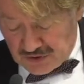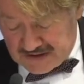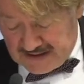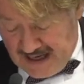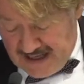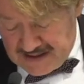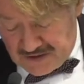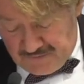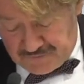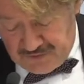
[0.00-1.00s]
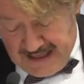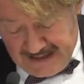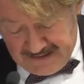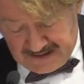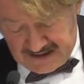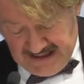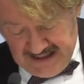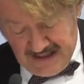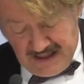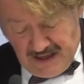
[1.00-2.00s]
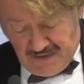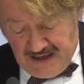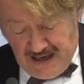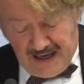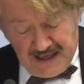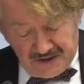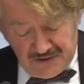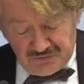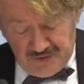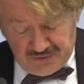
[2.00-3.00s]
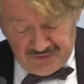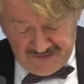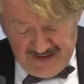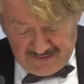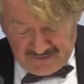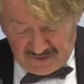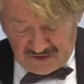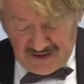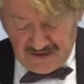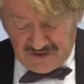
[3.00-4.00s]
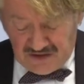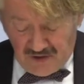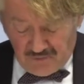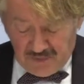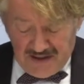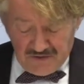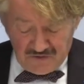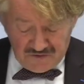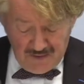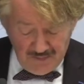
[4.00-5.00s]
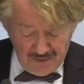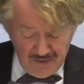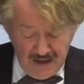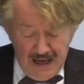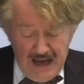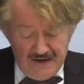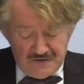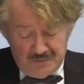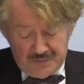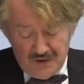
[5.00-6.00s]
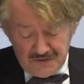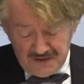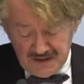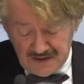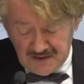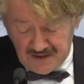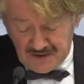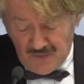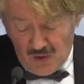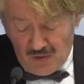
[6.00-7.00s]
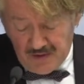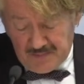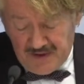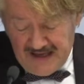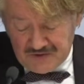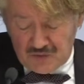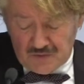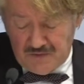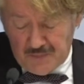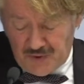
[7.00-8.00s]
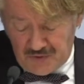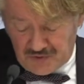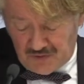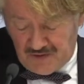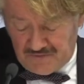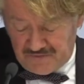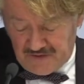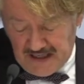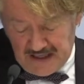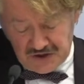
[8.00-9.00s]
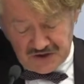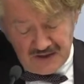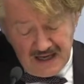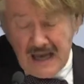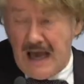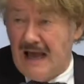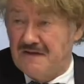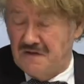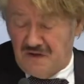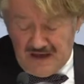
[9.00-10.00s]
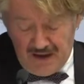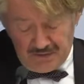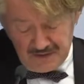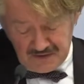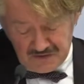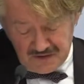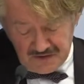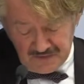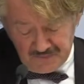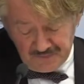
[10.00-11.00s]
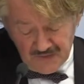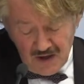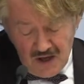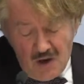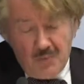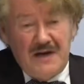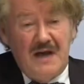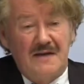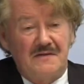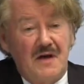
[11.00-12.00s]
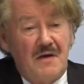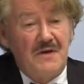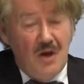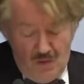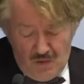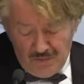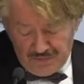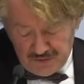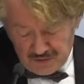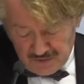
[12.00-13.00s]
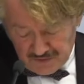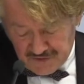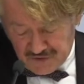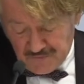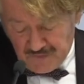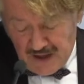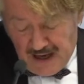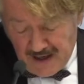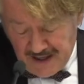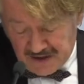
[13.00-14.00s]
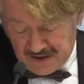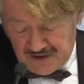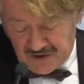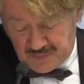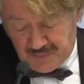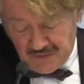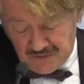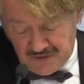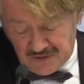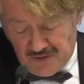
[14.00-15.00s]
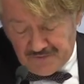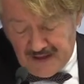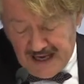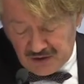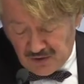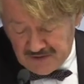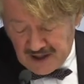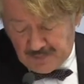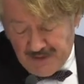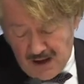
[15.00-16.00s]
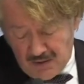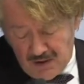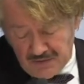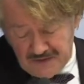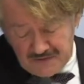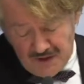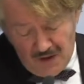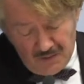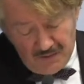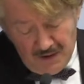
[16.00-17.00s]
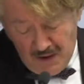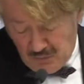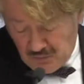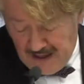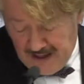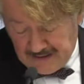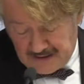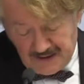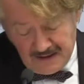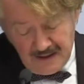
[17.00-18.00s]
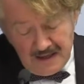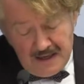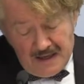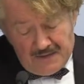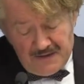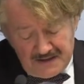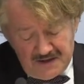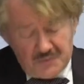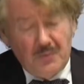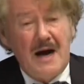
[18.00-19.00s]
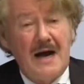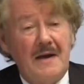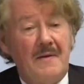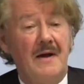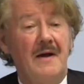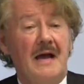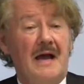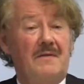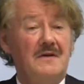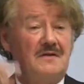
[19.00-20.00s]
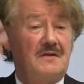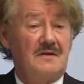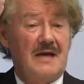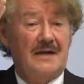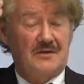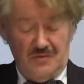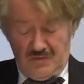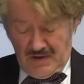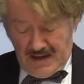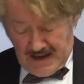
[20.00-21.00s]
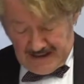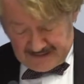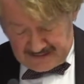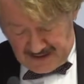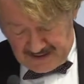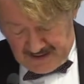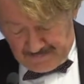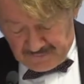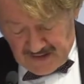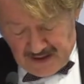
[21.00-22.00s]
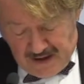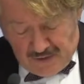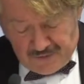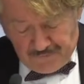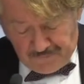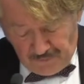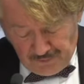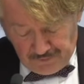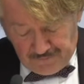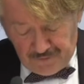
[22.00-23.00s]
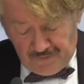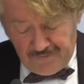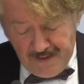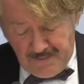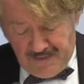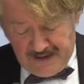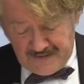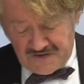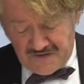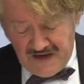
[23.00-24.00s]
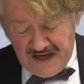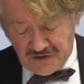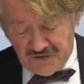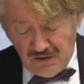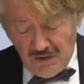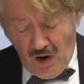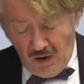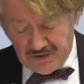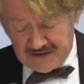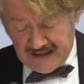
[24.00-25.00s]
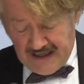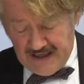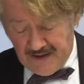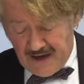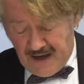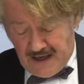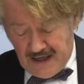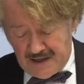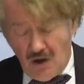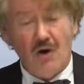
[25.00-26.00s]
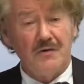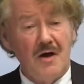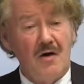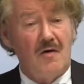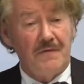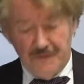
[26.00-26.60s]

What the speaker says: what kind of reality the icon represents. Instead of being a symbol, as in Protestantism, or a personification, as in Catholicism, whereas the Orthodox icon disposes of an iconic power on its own right. That is why, and this is said to Alexander, the 4th of November is a national holiday in honor